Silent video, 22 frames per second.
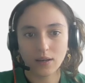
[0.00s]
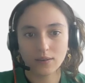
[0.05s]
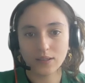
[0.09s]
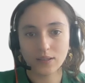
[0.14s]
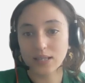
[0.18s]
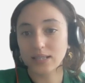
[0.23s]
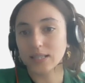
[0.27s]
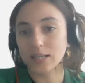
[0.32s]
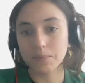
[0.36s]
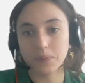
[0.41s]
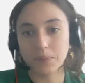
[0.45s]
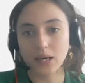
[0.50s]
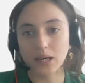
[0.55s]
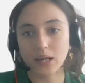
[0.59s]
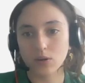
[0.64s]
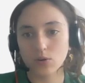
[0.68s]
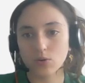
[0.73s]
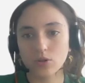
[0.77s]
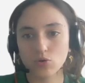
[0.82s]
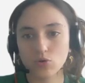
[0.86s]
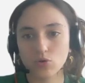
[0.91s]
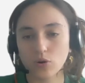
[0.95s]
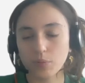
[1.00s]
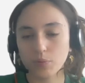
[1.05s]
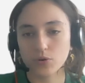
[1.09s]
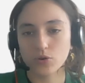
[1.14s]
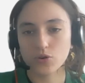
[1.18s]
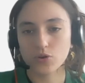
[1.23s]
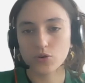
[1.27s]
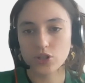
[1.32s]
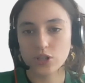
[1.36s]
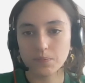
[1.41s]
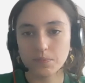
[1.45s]
SAP.io
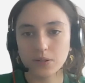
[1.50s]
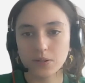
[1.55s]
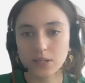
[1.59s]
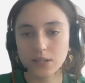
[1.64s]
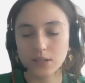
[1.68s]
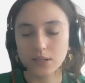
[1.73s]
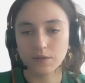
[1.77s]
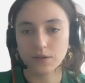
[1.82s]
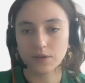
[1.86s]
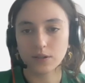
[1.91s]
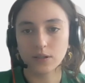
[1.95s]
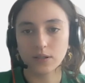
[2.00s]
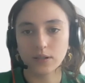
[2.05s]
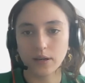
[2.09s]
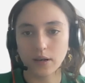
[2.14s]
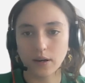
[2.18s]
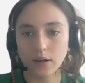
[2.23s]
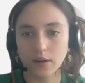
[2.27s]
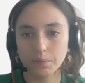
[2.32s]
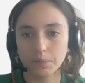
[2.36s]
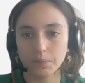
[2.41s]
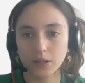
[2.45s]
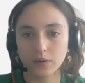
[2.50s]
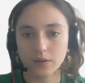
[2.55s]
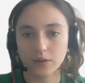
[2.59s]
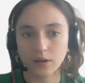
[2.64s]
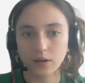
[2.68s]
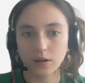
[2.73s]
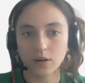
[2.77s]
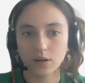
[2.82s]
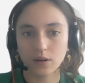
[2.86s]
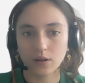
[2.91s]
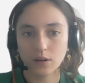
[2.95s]
Intrapreneurship is definitely helping
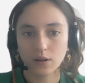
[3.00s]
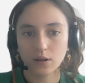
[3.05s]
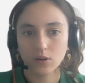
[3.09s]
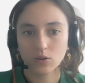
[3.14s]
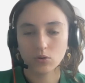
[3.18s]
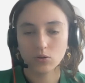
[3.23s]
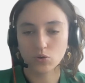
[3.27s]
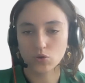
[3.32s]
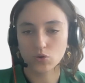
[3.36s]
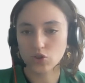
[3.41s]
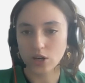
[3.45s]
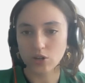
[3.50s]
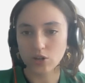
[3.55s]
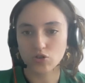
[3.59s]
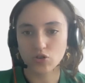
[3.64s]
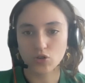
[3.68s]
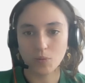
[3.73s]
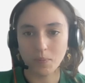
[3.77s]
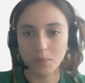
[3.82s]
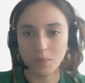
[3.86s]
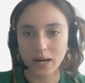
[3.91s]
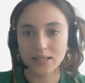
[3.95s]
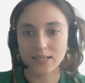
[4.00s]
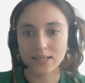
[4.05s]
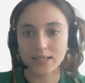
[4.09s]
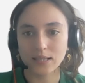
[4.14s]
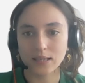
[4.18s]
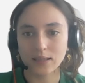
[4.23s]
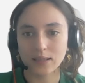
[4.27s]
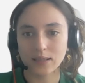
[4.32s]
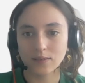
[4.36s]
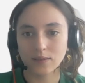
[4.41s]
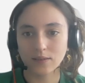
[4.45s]
there to change the
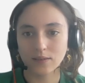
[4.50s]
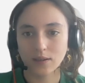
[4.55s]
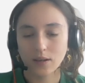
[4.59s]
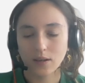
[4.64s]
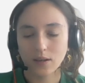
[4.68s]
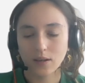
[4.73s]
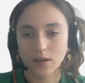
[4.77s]
mindset,